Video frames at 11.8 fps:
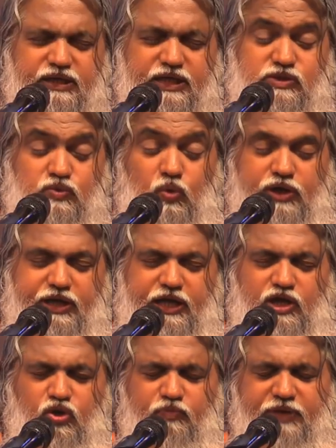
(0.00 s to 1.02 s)
He's walking
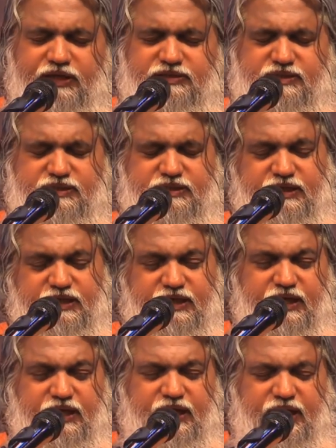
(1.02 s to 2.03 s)
in our midst
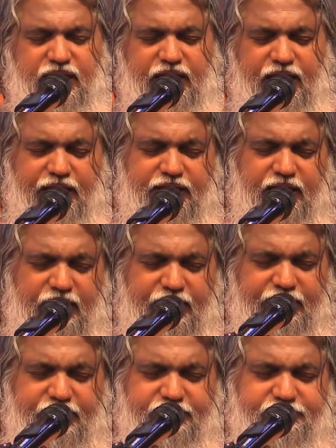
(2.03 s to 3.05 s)
like a
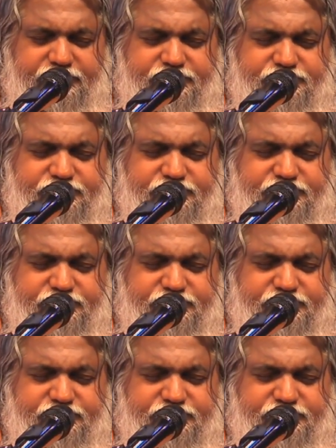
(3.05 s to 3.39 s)
lion.